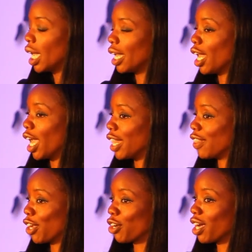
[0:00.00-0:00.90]
And
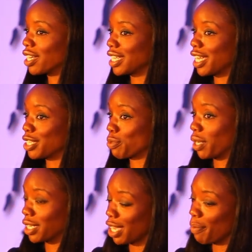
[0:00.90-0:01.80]
there are days
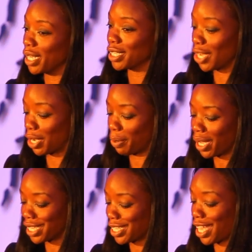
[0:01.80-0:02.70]
when,
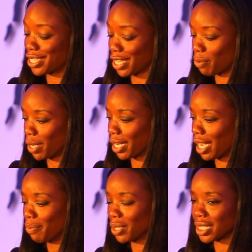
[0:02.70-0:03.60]
it's ironic.
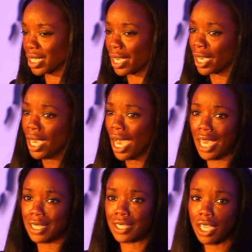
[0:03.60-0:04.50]
I'm just like,
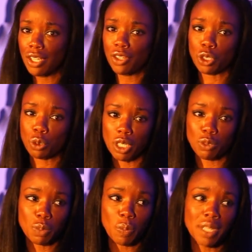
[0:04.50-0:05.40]
I studied the stress
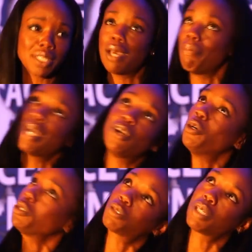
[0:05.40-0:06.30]
response, and my
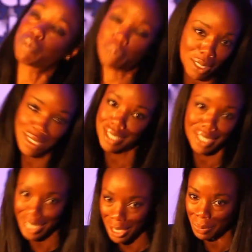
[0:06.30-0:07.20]
own stress response is
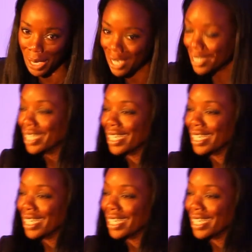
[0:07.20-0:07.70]
going to kill me.